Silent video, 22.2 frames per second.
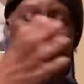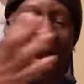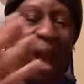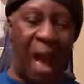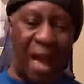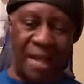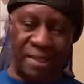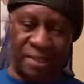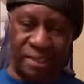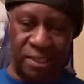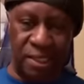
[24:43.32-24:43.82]
Your
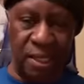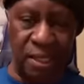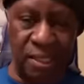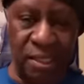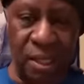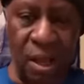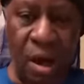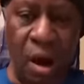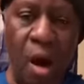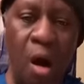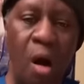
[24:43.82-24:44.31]

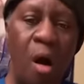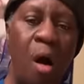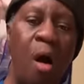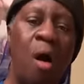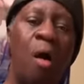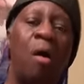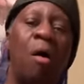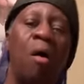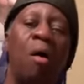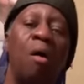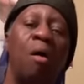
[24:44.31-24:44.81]
aunties,
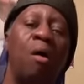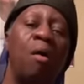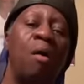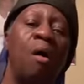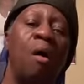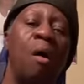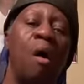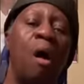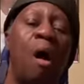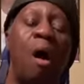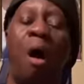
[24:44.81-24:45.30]

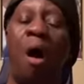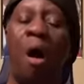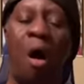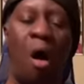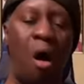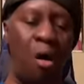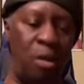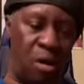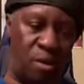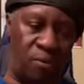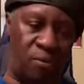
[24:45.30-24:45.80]

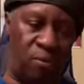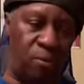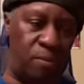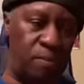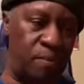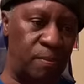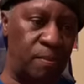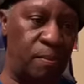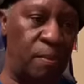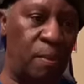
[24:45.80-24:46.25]
all of them.